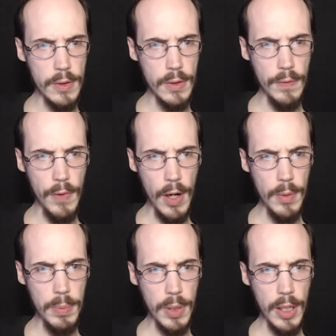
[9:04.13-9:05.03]
The
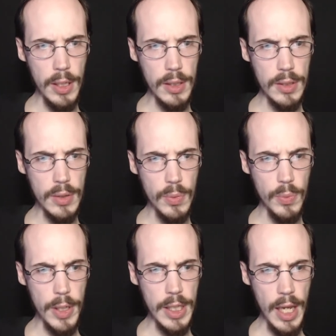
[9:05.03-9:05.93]
fire planet
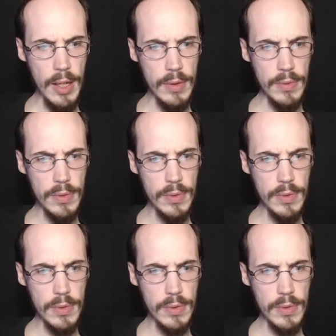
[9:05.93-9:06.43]
Red Cave.